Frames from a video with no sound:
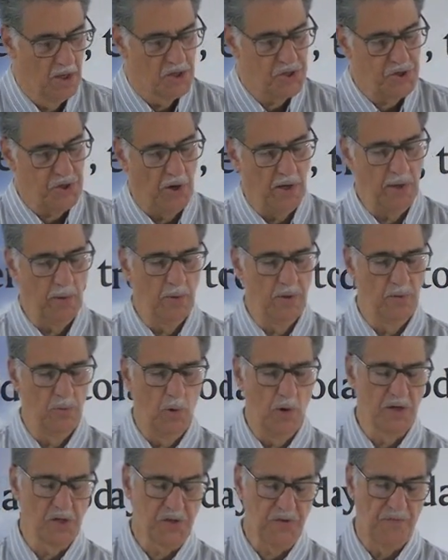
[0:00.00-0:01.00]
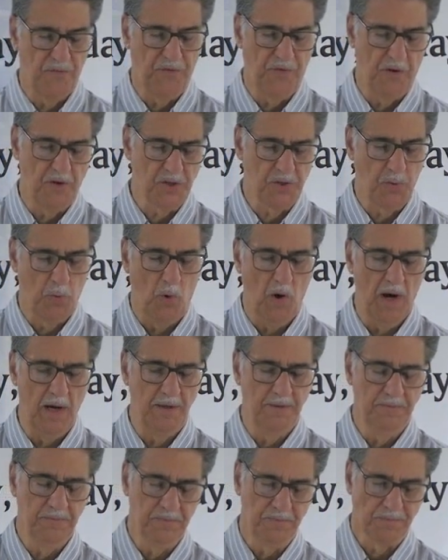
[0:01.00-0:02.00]
starting with the worst, verse
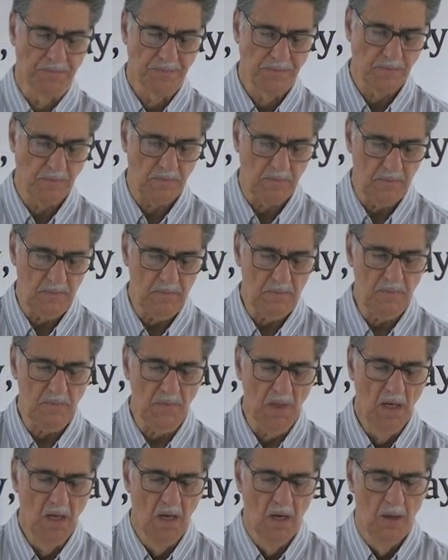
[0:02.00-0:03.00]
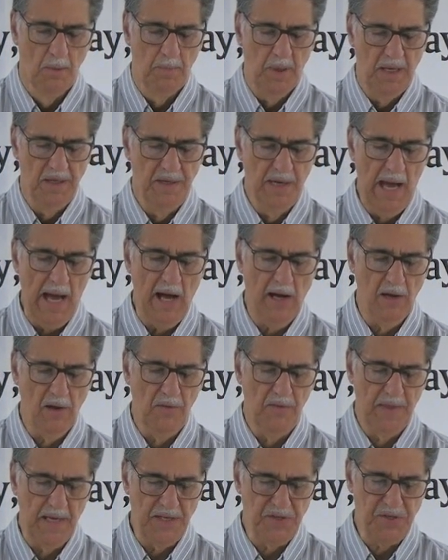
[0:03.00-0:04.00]
1, But
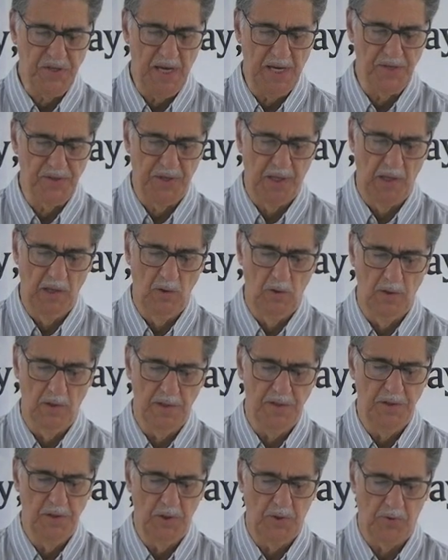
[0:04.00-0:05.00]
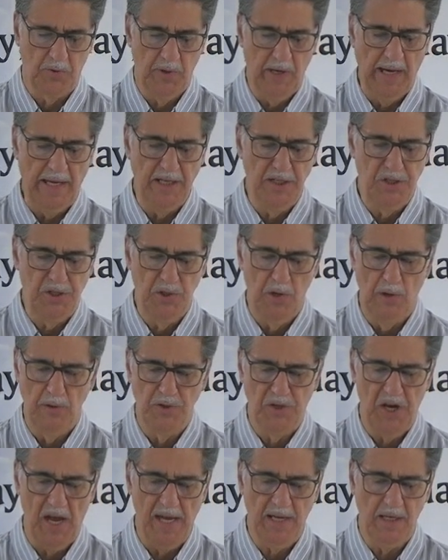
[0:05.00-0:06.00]
now, thus says the Lord, who created you,
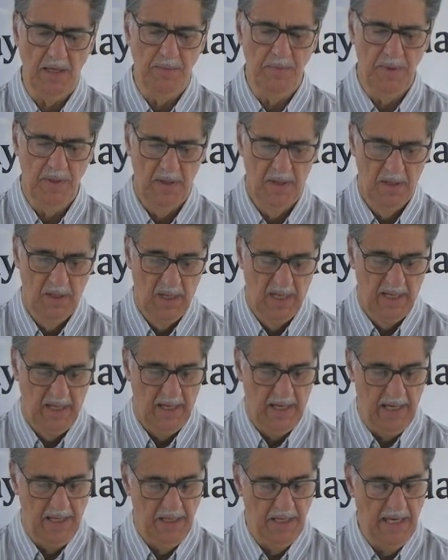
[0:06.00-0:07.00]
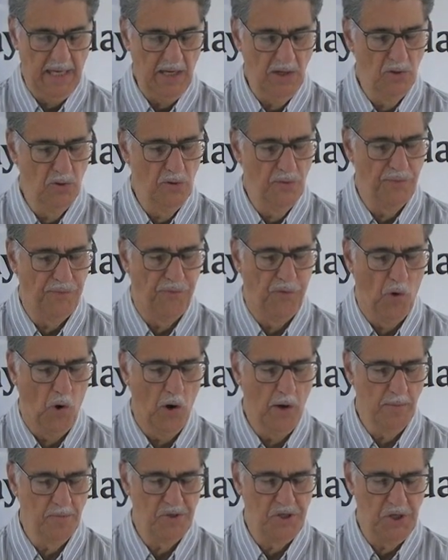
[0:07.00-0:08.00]
O Jacob, and he who
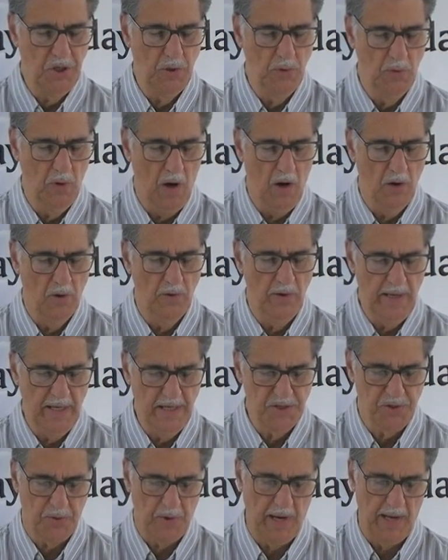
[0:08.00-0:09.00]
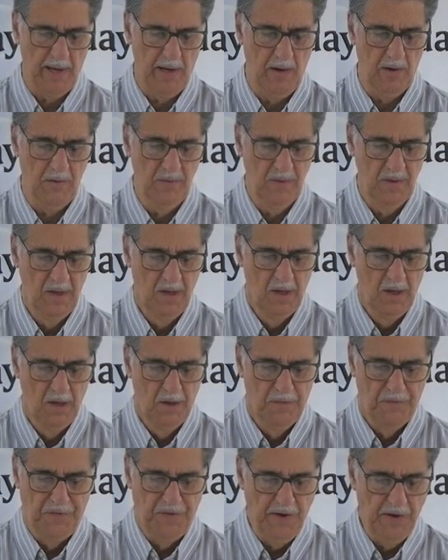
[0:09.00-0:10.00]
formed you, O Israel,
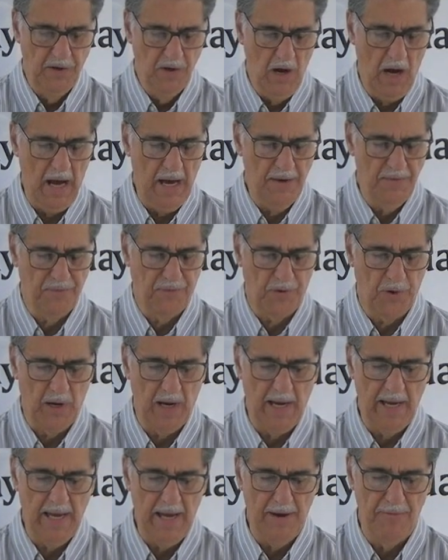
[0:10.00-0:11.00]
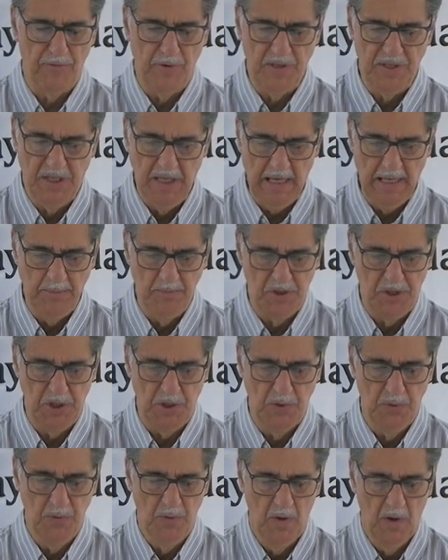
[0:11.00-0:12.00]
fear not, for I have redeemed
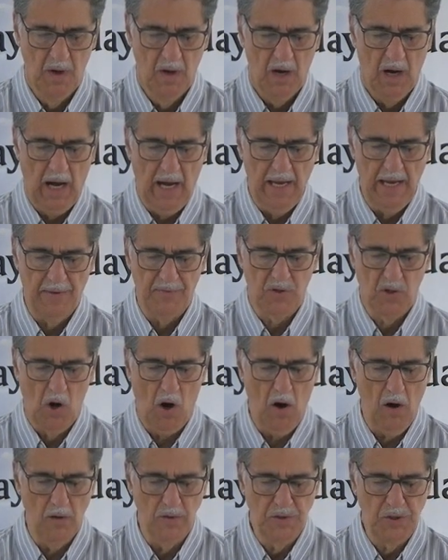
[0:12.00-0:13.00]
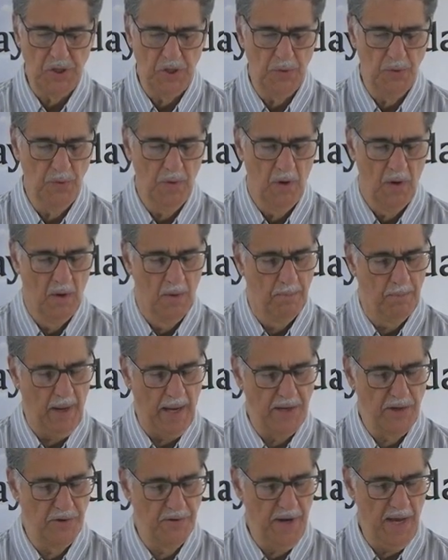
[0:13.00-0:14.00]
you. I have called you
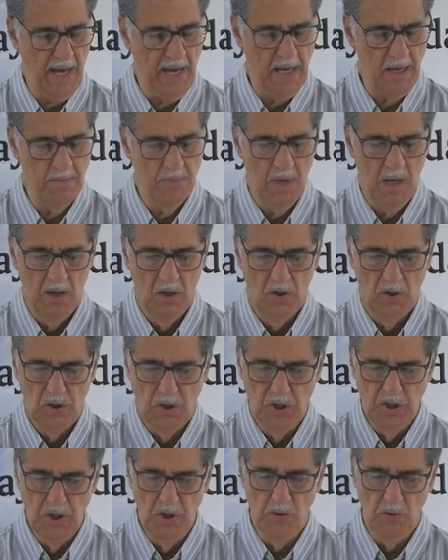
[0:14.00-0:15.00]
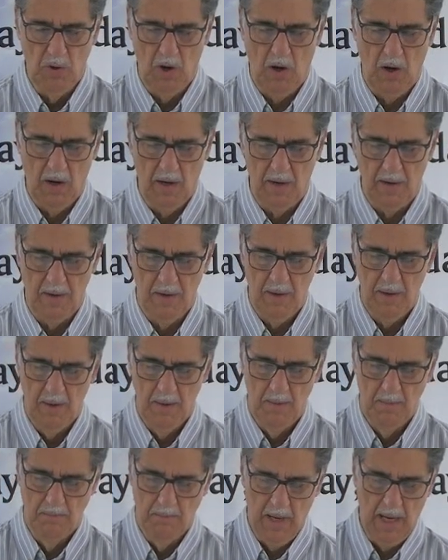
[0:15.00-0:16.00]
by your name. You are
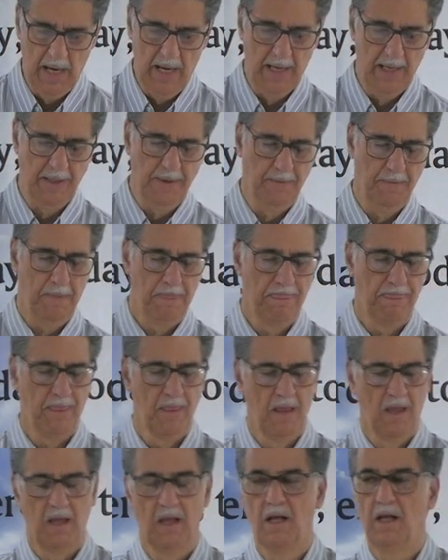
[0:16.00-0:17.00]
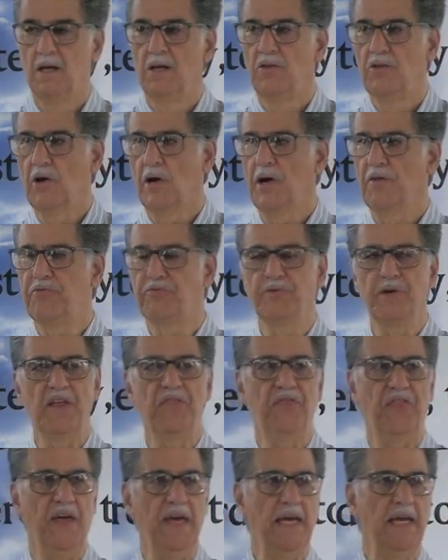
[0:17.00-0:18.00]
mine. There are three
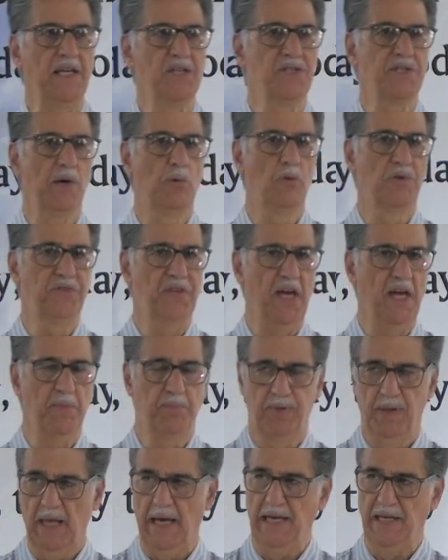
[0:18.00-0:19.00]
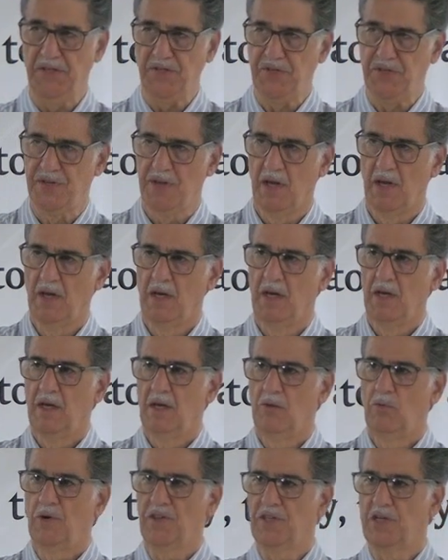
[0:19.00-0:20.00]
things that will take place
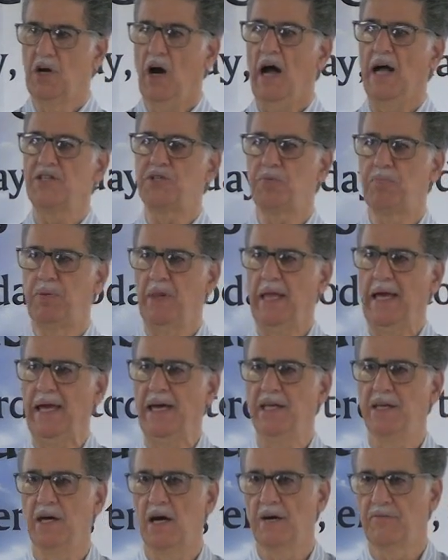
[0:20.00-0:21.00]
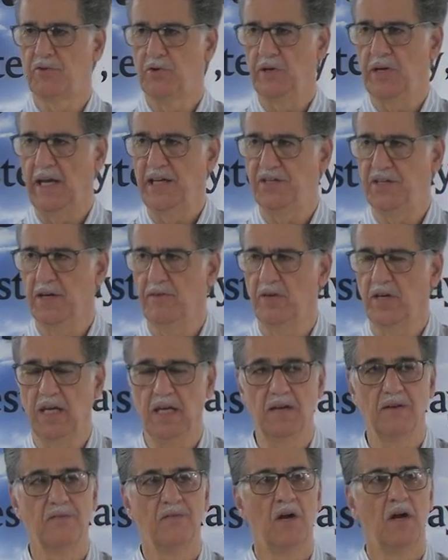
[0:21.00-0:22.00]
with God's plan of
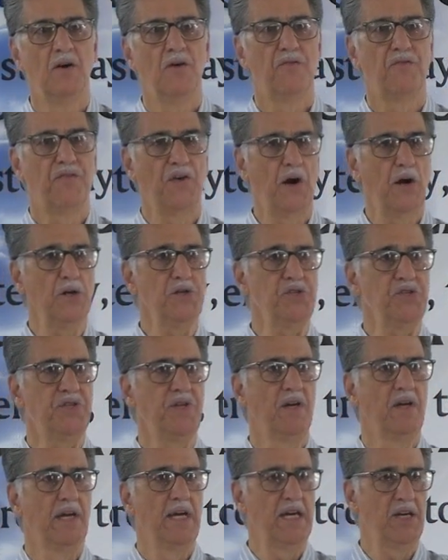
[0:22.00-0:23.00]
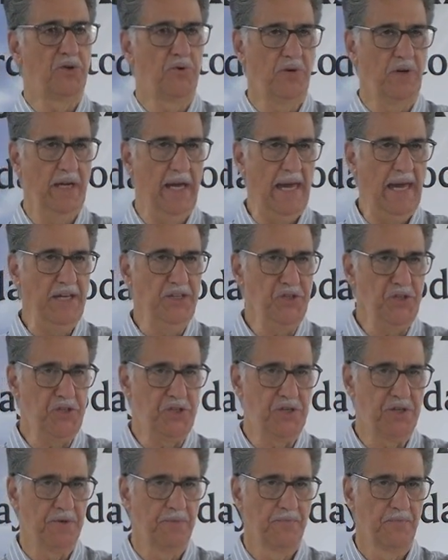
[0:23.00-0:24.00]
creativity. First, He
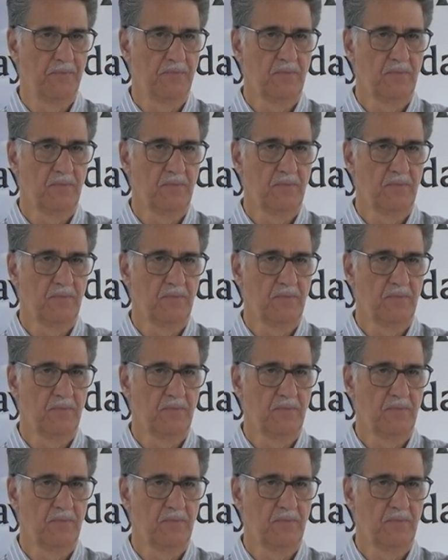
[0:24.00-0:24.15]
creates,